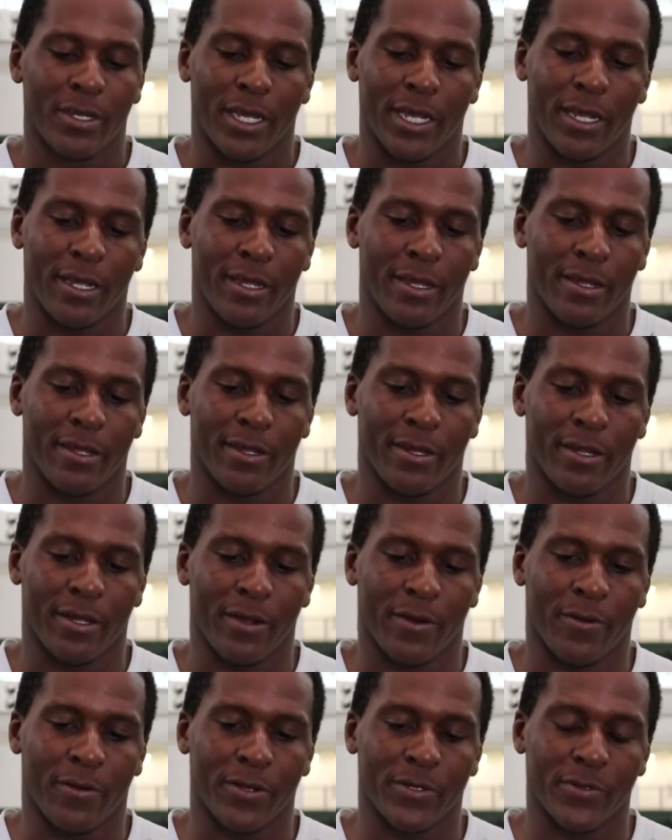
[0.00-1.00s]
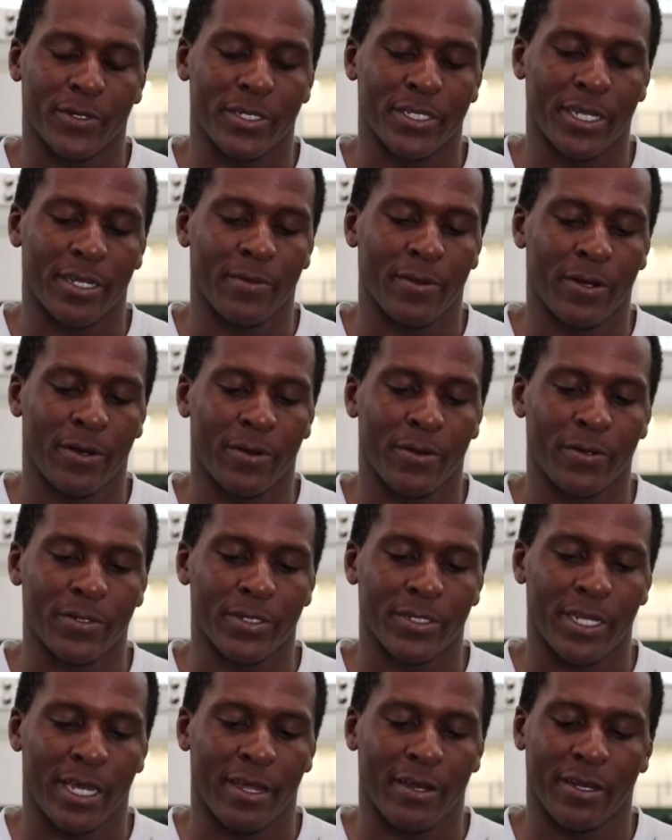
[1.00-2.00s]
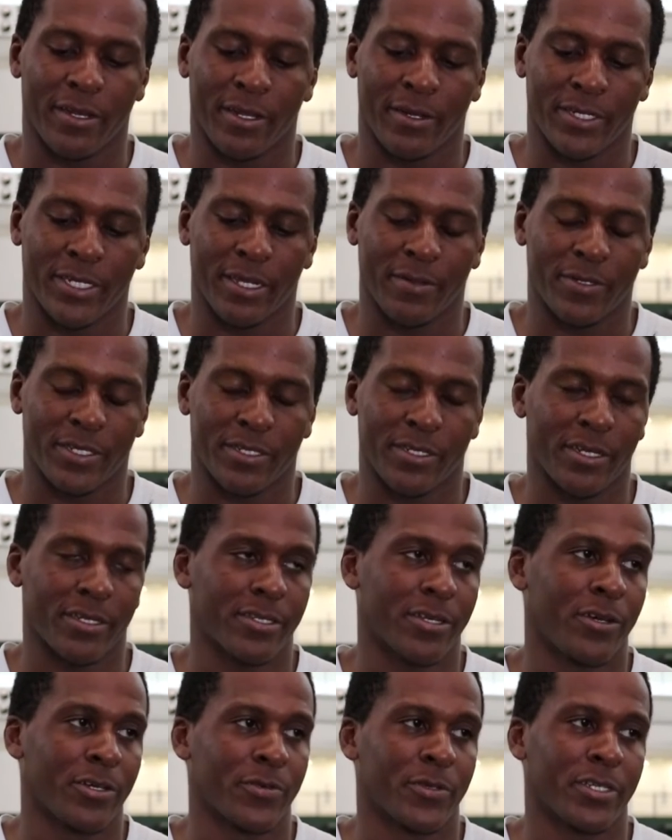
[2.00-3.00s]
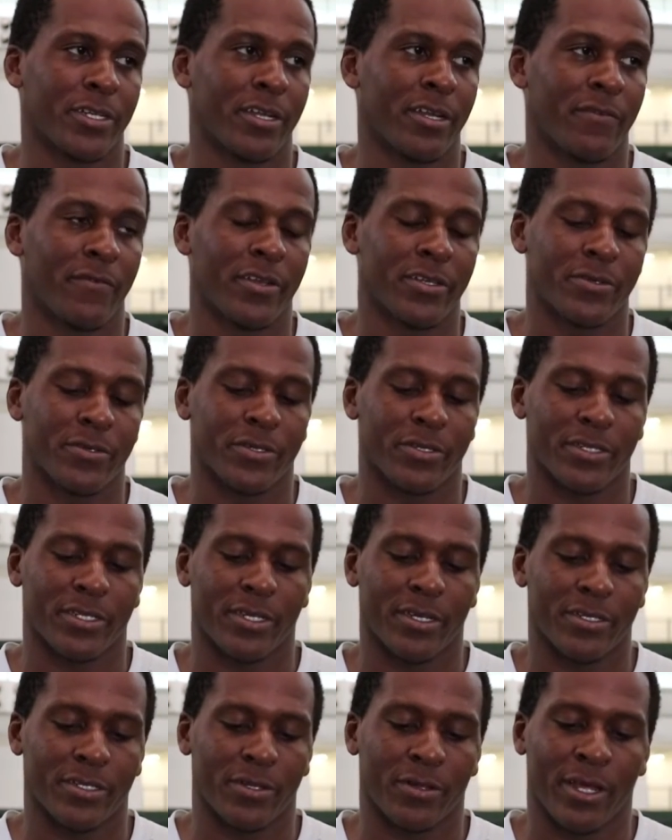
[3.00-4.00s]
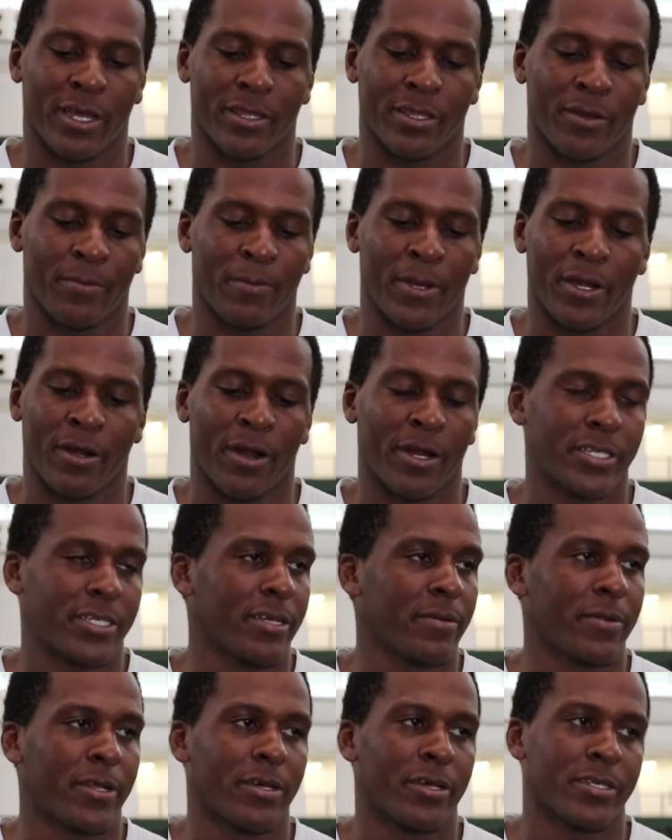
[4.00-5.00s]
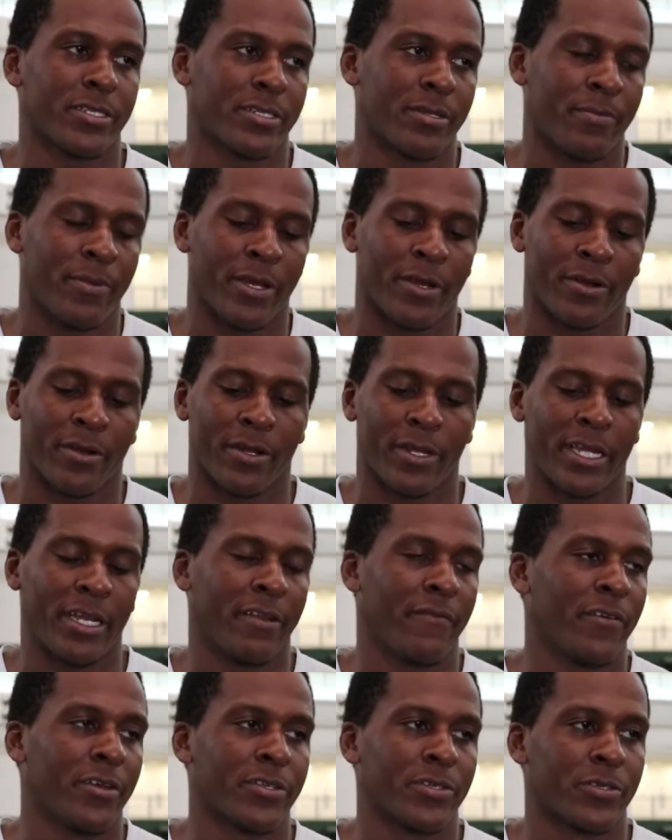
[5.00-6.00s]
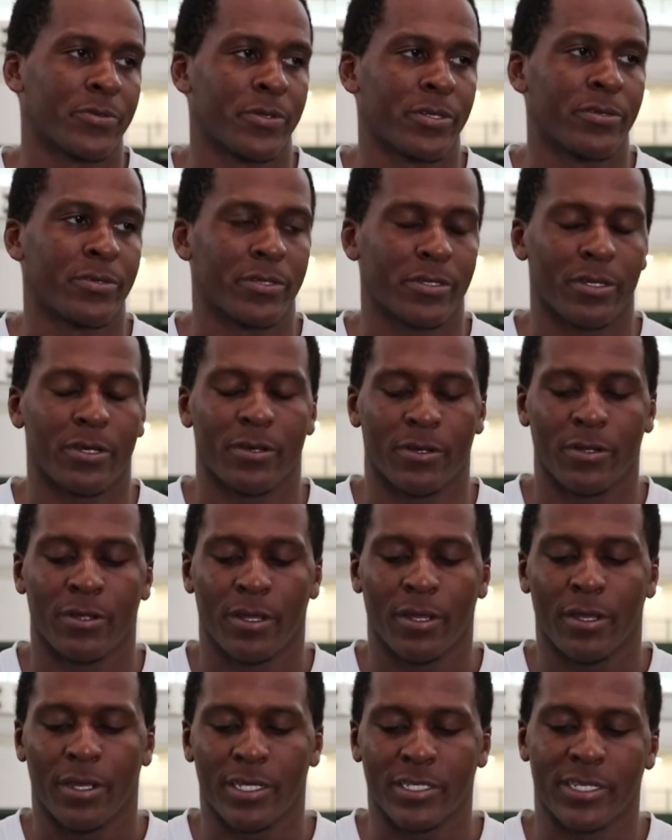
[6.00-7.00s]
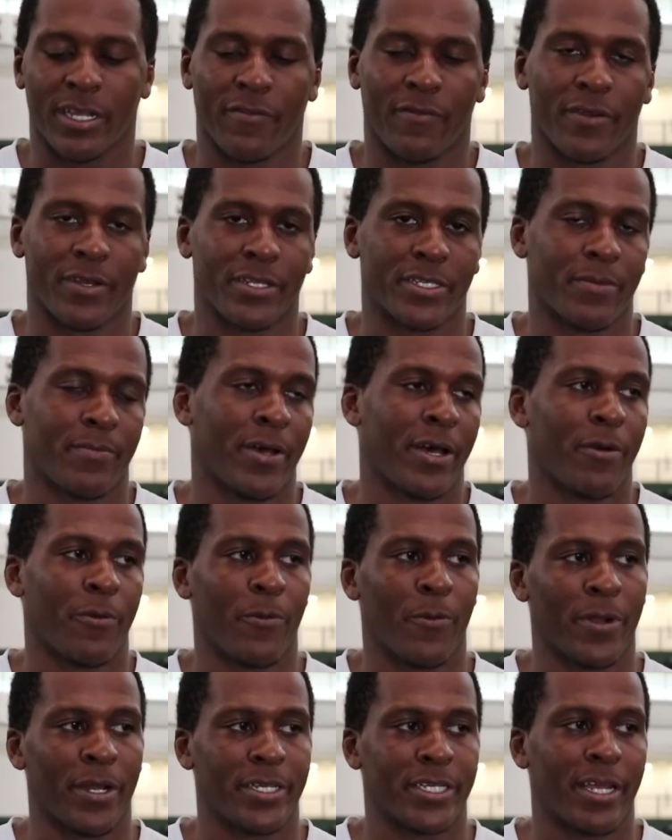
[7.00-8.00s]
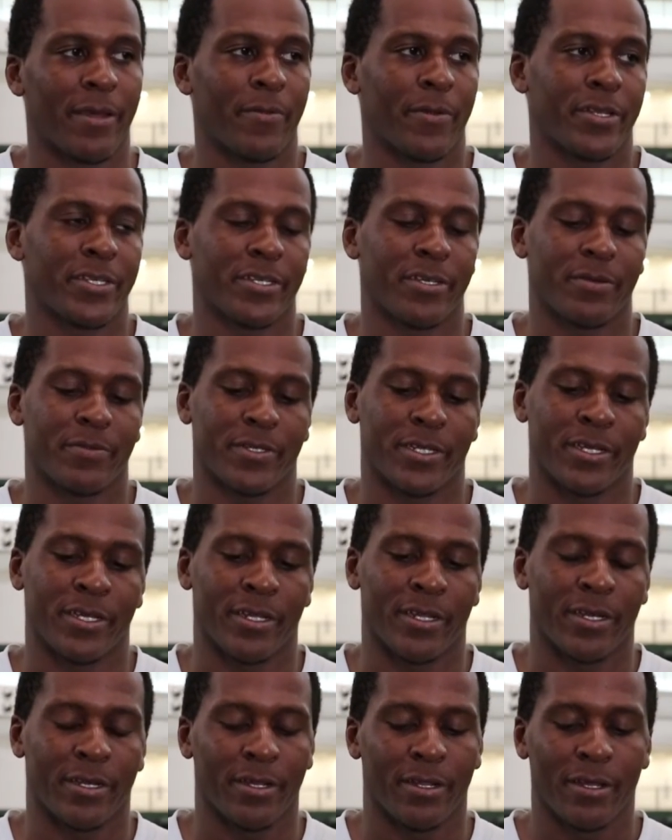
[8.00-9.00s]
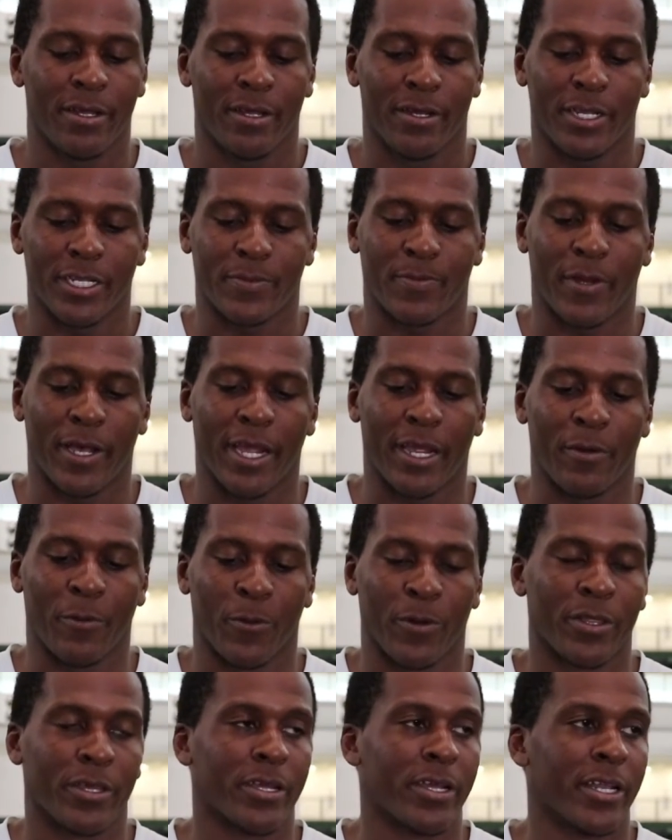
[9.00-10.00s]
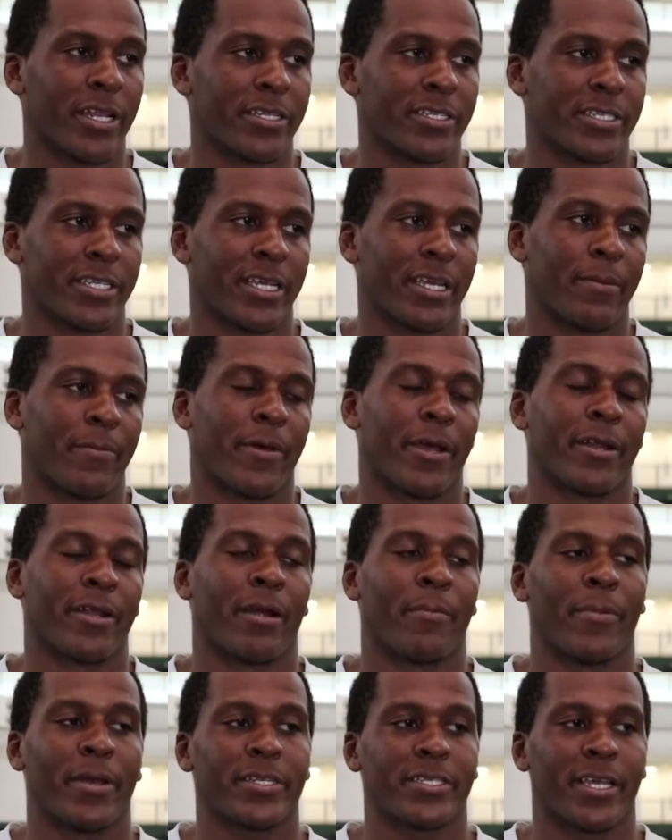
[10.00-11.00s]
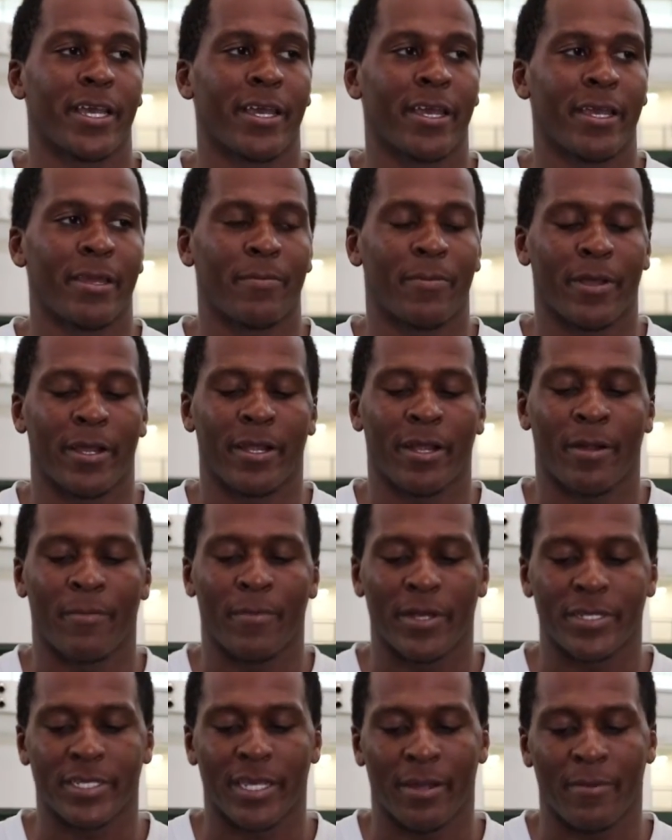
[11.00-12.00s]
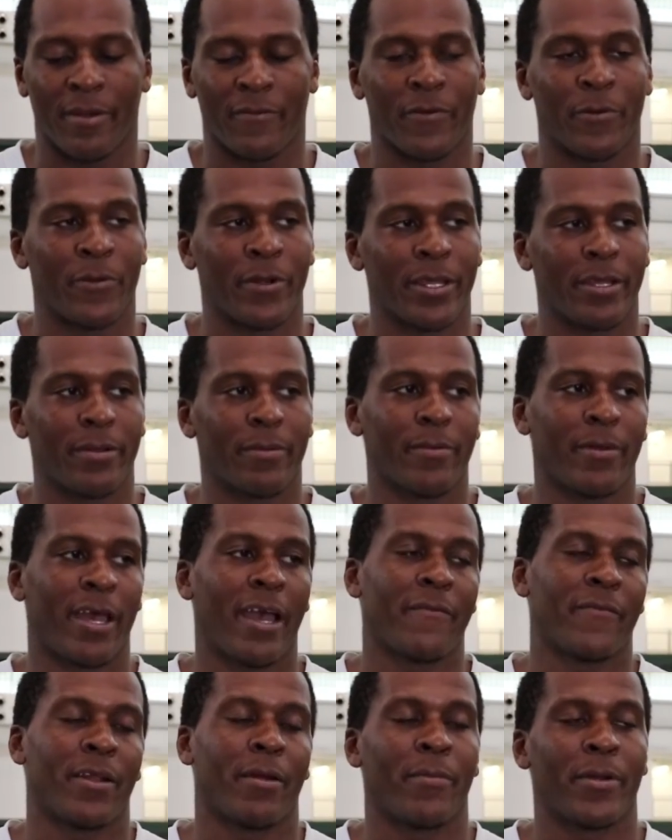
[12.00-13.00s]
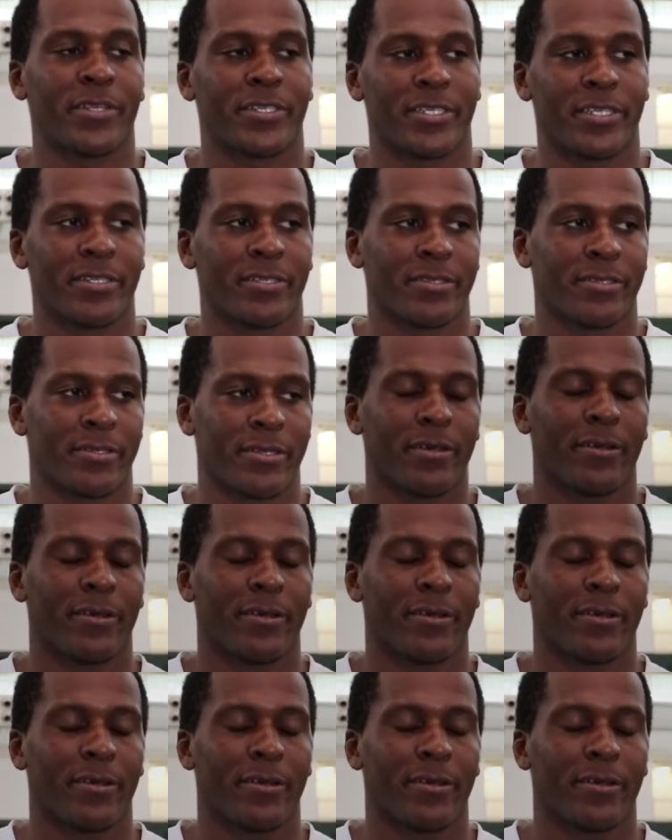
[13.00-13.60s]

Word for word: And of course, with team goals, like the team success goes with your individual success. So, like, the better our team does, the better individuals will do. So, it's definitely just about winning championships and just playing really good as a team, playing our best game, playing our best game every week, having our best season.